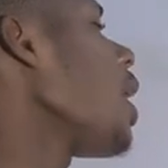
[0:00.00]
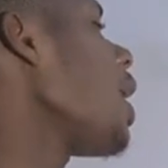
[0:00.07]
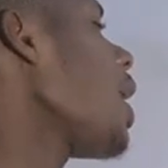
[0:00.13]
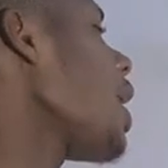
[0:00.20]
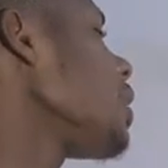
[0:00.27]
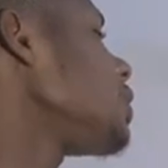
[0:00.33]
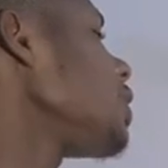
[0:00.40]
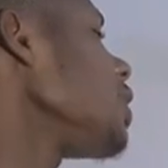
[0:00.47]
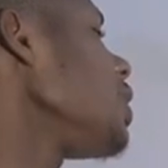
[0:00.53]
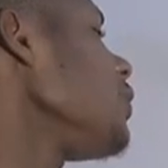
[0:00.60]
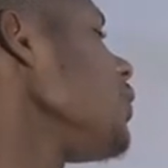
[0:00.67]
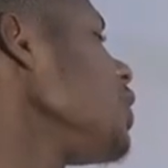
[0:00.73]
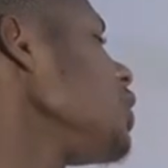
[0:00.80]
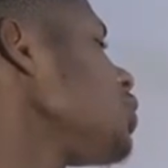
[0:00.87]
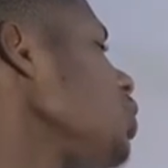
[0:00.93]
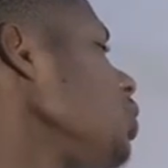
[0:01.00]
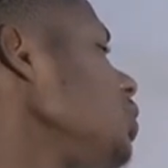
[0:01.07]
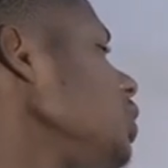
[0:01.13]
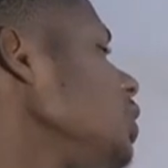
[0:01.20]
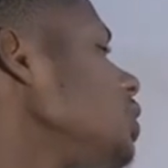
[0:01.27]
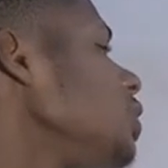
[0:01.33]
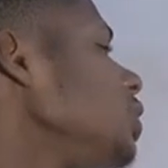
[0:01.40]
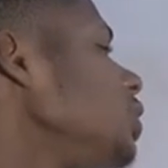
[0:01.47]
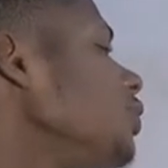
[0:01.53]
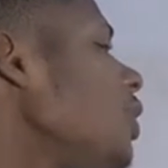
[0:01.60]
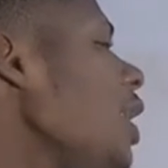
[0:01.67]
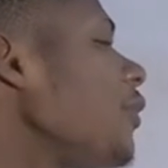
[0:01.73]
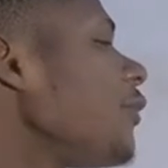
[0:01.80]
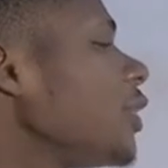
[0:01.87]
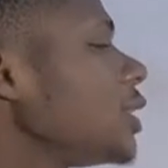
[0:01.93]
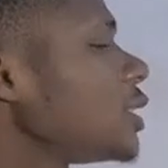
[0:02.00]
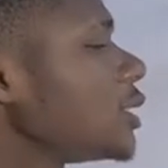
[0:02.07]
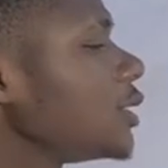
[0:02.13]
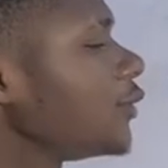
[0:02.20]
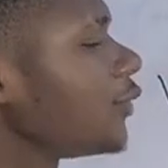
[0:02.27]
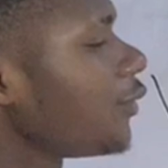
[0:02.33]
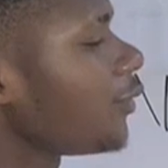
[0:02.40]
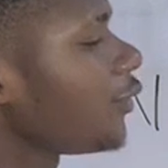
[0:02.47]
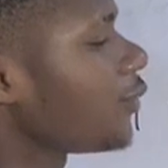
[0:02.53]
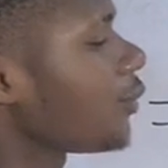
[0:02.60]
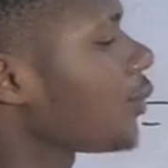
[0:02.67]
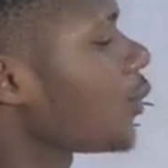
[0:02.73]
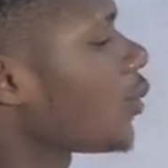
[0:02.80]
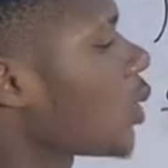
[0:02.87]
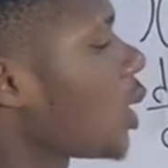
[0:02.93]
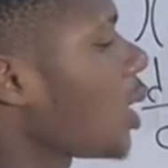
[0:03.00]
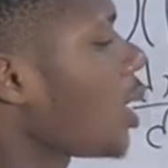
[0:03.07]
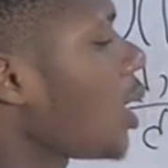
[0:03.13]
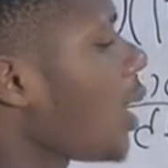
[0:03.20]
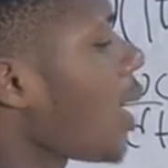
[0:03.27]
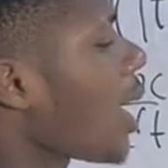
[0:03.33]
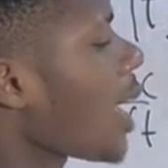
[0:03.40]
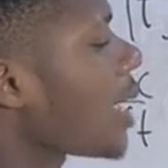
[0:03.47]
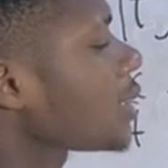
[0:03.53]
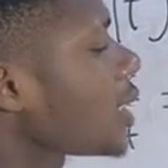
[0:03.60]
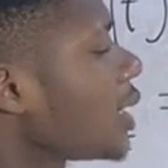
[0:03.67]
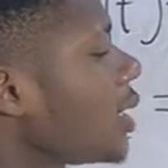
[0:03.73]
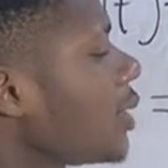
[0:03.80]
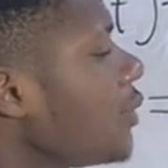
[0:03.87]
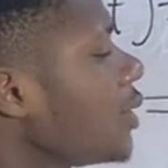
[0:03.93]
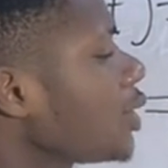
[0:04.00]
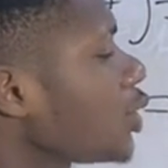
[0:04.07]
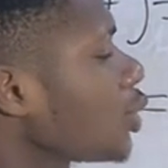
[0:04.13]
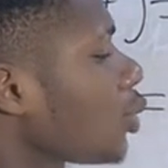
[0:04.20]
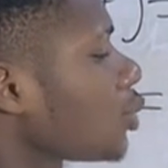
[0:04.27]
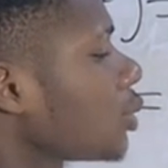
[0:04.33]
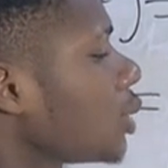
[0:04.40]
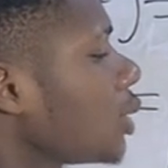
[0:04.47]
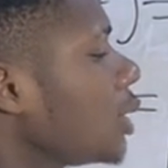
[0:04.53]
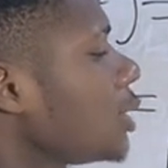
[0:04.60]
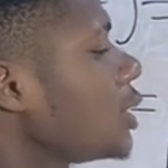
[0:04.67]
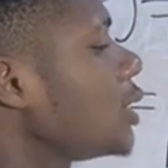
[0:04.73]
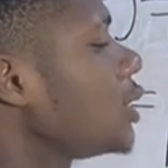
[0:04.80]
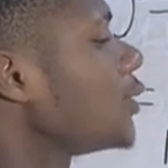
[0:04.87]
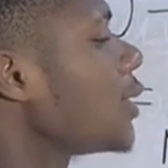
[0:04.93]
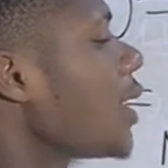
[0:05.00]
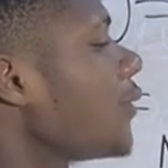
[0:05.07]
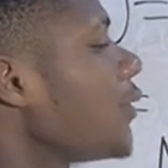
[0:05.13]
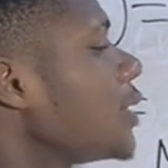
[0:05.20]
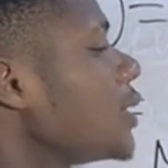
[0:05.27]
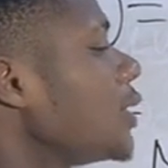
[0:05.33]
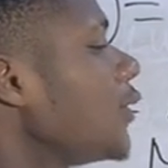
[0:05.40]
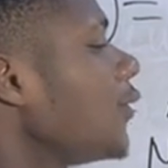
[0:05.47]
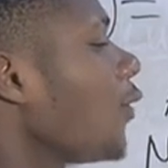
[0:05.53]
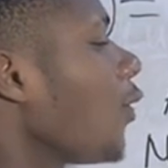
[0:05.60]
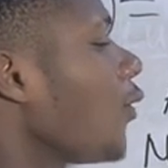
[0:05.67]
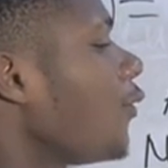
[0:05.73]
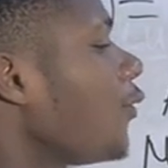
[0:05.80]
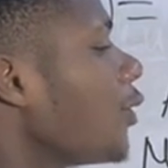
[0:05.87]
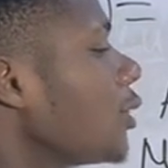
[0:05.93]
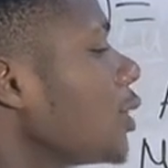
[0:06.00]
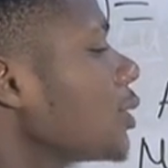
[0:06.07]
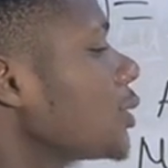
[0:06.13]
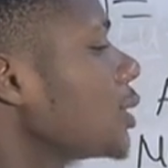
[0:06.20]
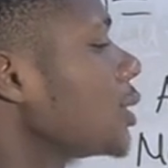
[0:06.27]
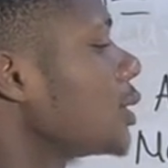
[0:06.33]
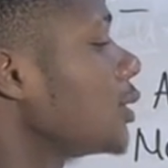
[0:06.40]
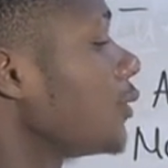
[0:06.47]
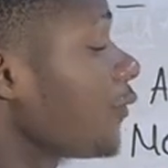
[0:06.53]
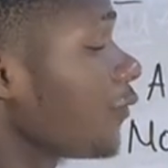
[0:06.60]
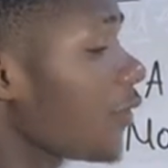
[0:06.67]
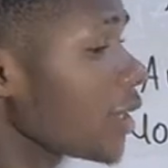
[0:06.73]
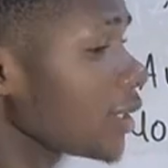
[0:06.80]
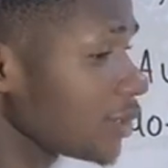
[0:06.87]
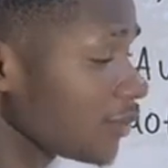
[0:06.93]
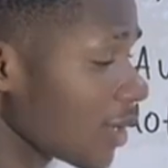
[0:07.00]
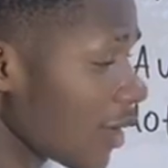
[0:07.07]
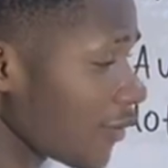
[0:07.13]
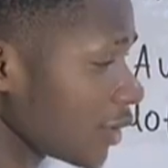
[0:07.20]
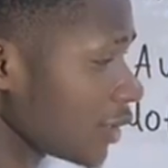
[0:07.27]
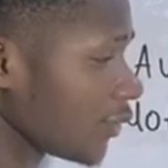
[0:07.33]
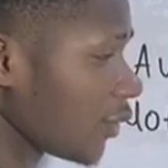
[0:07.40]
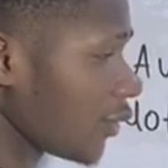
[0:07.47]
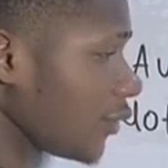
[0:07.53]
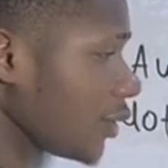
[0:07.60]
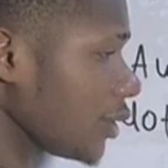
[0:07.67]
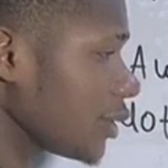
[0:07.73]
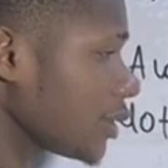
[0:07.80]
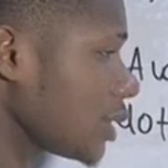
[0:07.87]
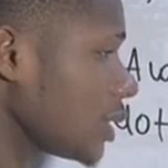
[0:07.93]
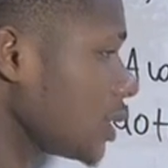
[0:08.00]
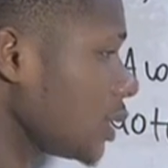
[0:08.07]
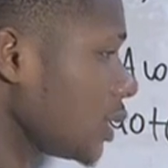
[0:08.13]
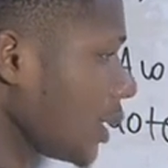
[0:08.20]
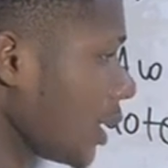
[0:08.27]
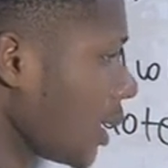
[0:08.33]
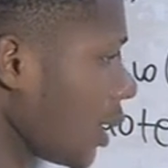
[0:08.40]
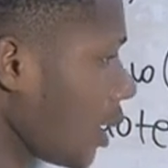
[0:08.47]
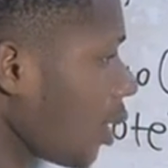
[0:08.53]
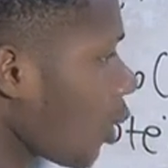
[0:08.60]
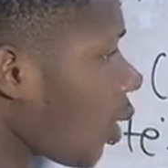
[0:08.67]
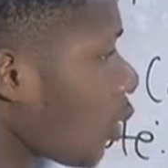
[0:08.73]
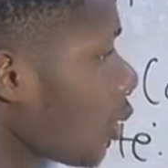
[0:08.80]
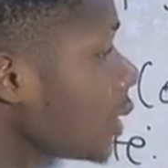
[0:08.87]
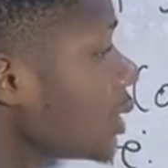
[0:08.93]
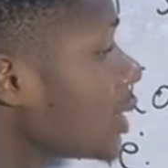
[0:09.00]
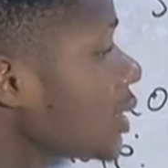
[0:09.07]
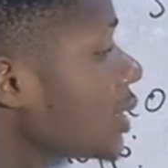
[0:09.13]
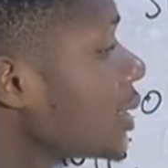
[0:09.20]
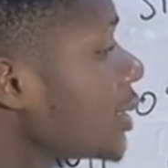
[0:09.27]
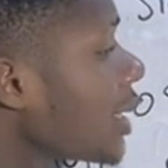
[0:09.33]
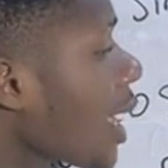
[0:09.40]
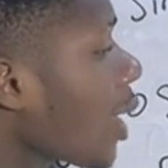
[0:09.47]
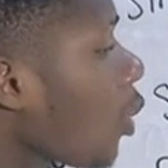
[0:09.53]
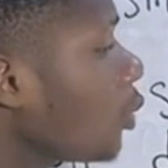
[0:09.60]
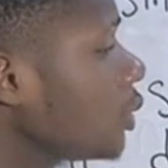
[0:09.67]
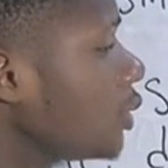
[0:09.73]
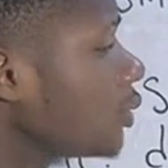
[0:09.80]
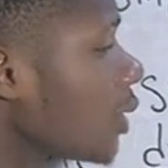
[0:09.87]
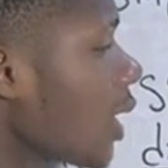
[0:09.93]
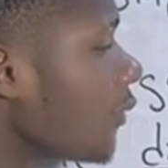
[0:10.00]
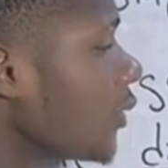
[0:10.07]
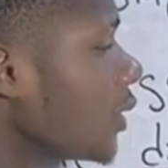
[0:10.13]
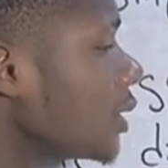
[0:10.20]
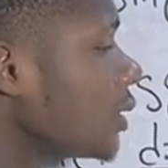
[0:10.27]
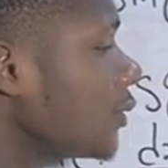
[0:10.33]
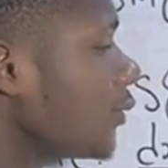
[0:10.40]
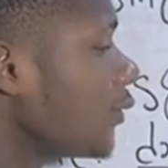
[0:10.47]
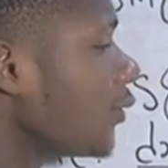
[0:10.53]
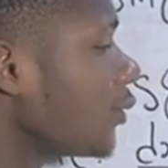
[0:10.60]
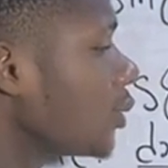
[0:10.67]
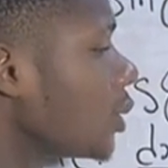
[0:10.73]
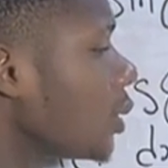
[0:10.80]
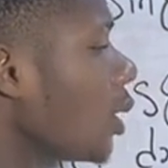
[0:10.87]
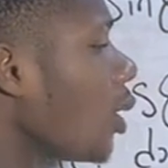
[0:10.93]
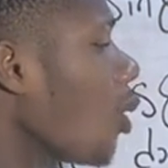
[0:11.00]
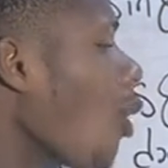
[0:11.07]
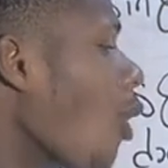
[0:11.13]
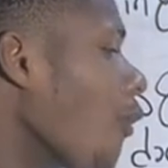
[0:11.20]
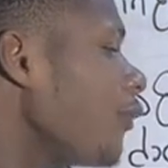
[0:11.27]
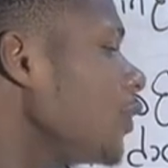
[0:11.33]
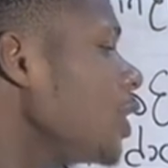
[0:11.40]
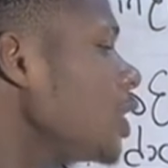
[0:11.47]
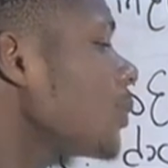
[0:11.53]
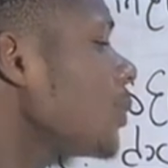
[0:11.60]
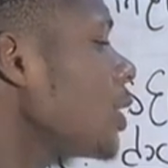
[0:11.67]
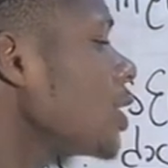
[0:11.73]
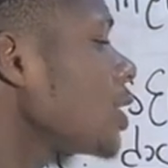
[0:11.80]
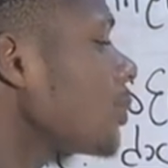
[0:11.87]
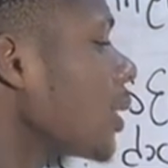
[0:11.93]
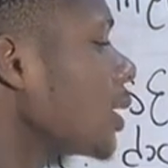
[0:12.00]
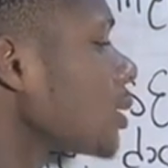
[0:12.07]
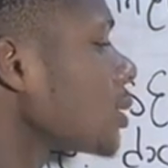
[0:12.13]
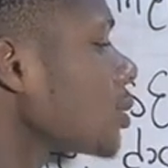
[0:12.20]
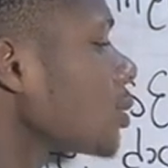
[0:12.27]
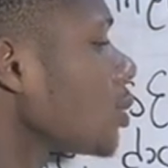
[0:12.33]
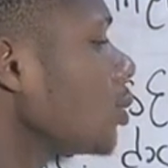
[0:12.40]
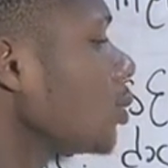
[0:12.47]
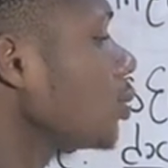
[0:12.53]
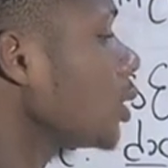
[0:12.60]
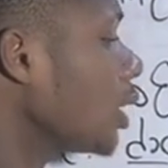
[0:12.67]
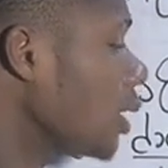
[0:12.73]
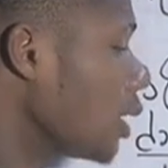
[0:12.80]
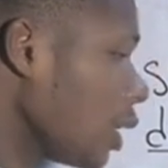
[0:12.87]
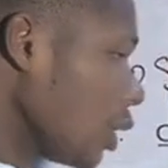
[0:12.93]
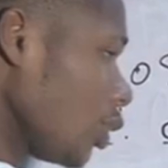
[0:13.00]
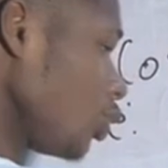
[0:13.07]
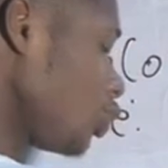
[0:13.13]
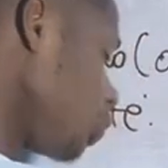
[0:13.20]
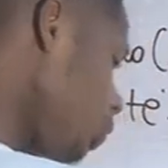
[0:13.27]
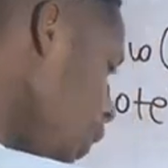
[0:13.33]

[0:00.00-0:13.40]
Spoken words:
Acceleration is the derivative. Acceleration is the derivative of velocity, first derivative of velocity, or it is the second derivative of displacement. Okay, you should